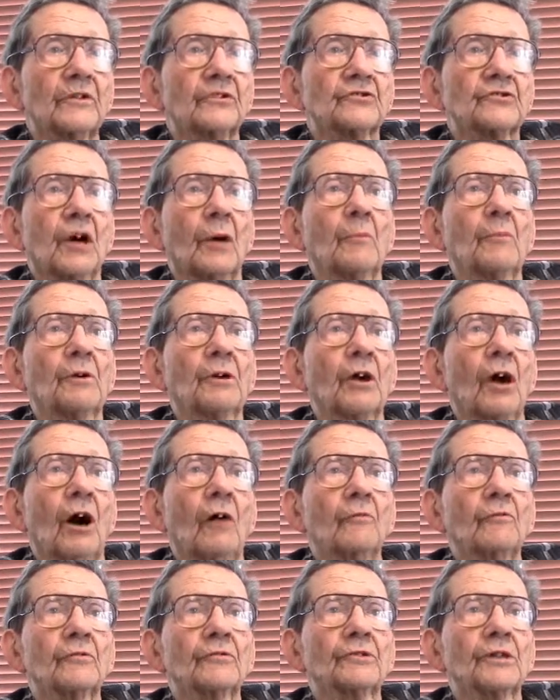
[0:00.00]
Jumping
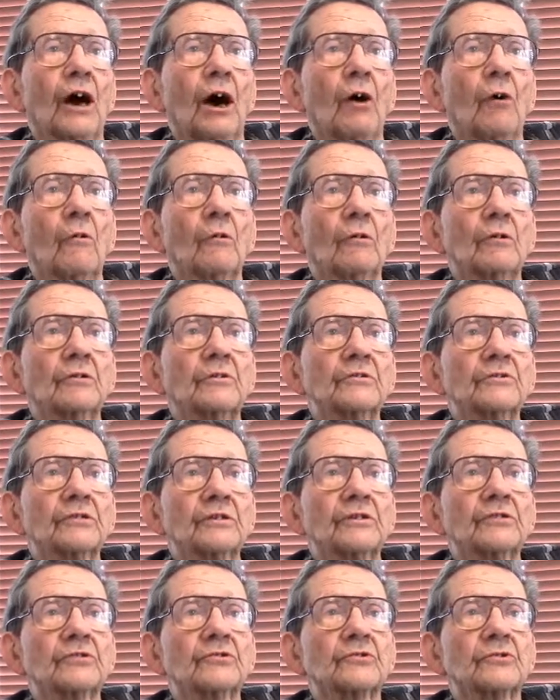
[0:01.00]
off of towers
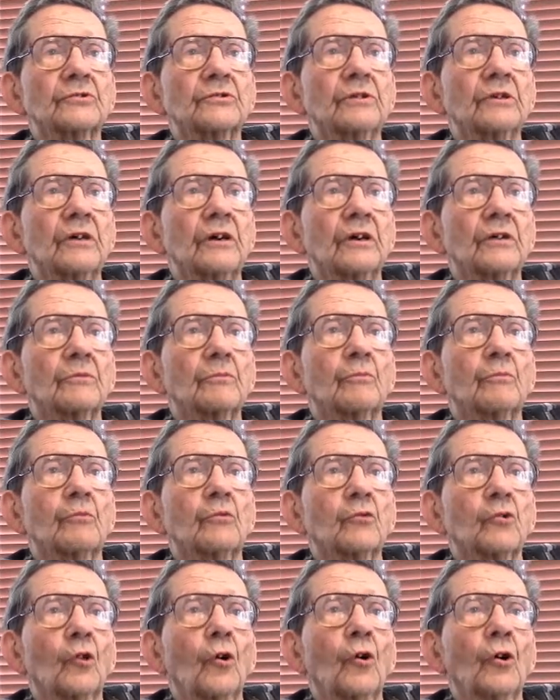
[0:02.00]

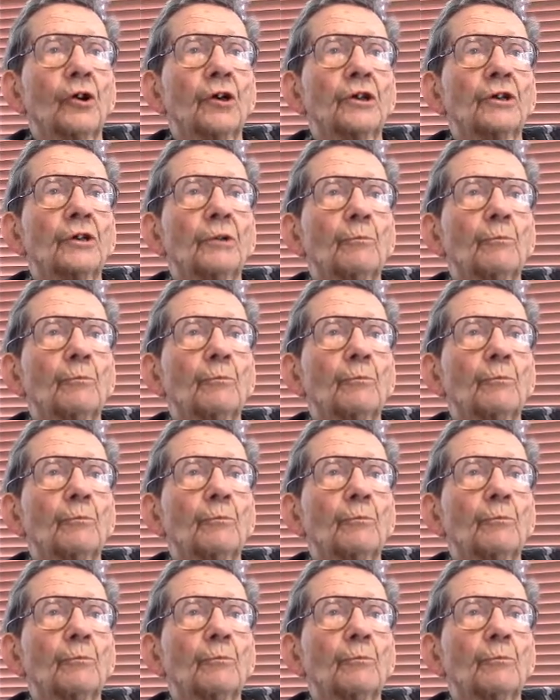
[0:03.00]
and going into